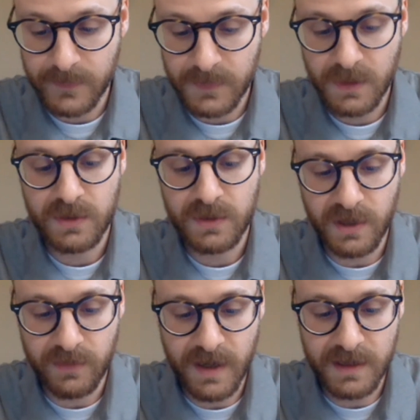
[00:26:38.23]

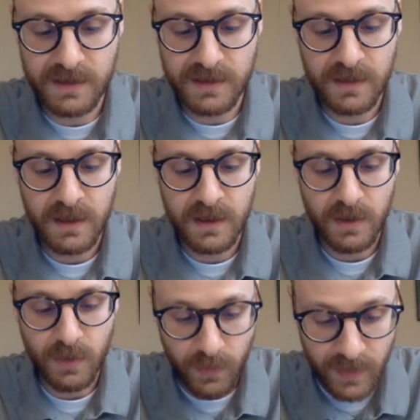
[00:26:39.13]
Sartre writes,
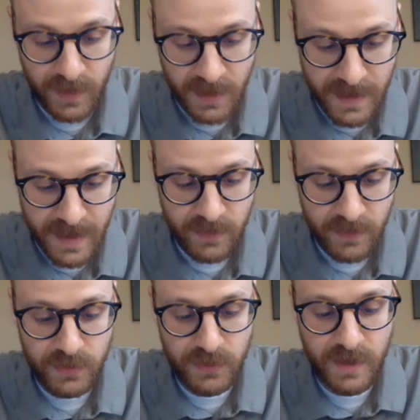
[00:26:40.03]
quote,
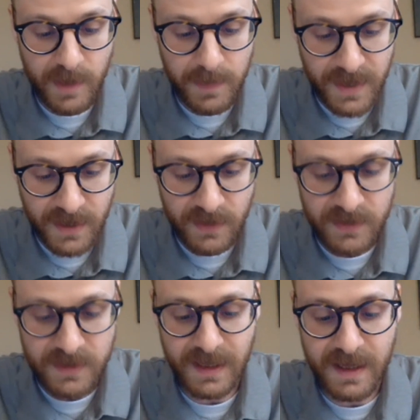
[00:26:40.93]
negritude
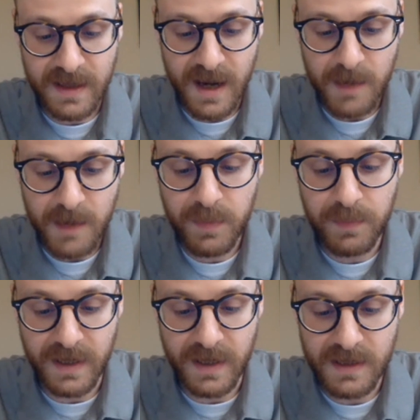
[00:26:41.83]
appears like the
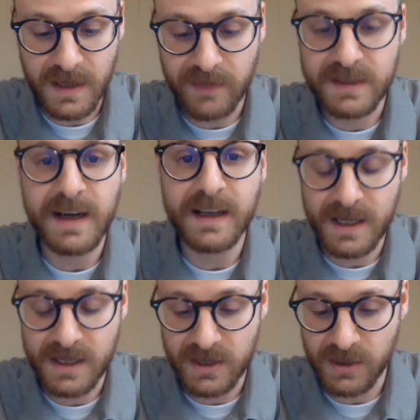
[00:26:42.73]
upbeat of a
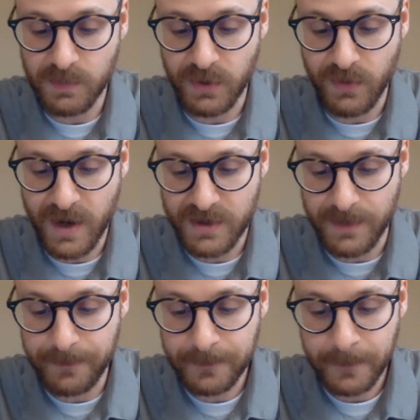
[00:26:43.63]
dialectical progression.
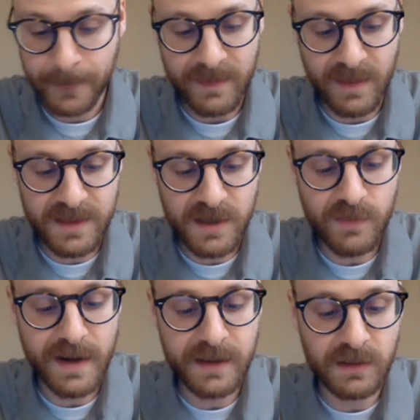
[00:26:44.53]
The
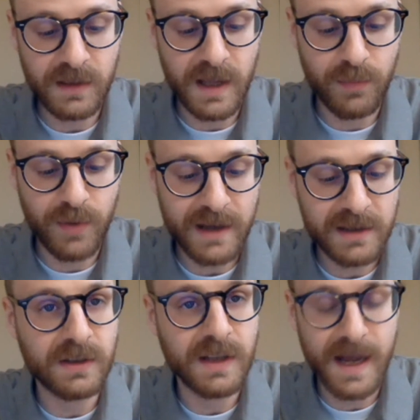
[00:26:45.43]
theoretical and
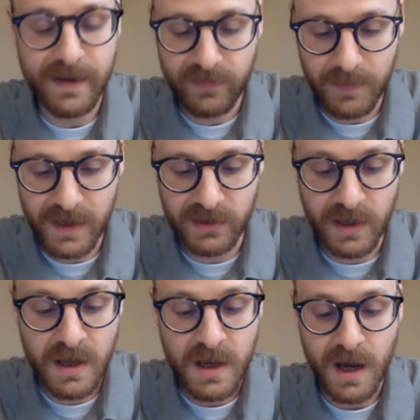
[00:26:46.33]
practical
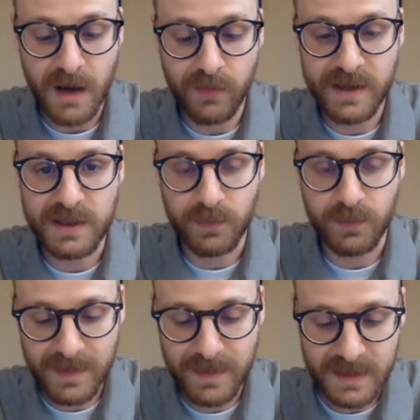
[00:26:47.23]
affirmation of white
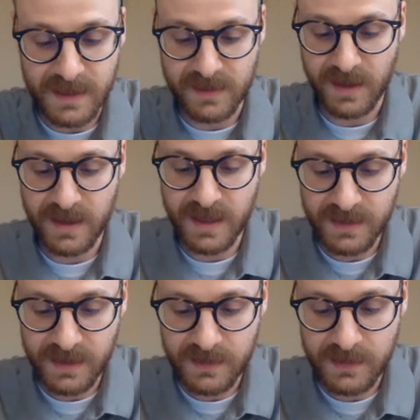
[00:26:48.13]
supremacy is the
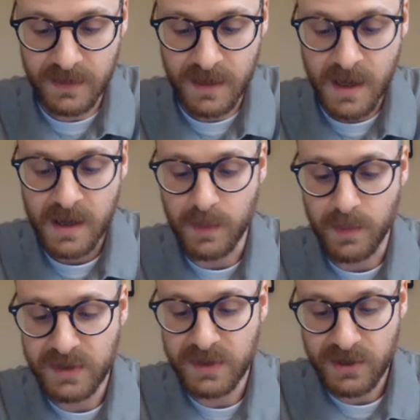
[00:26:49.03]
thesis. The
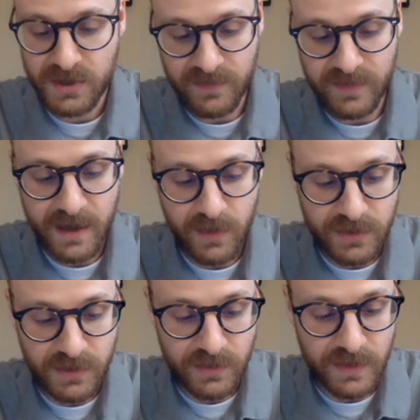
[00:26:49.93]
position of
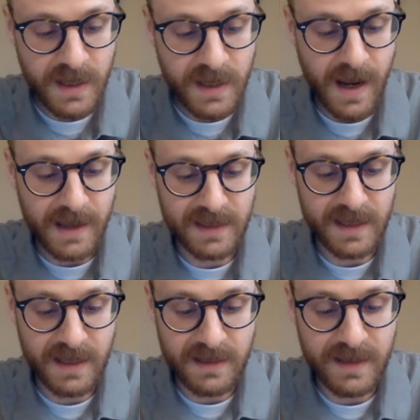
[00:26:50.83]
negritude as an
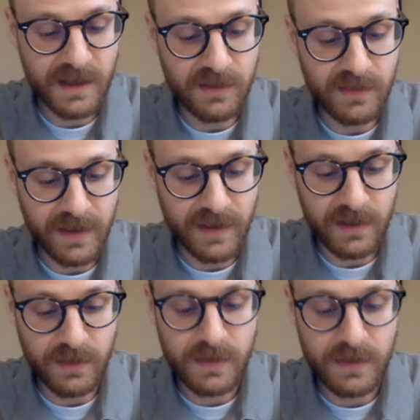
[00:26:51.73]
antithetical
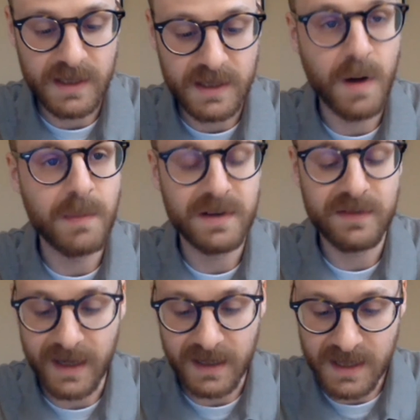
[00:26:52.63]
value is the moment of
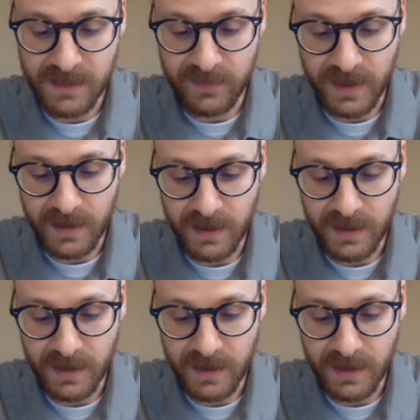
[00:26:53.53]
negativity.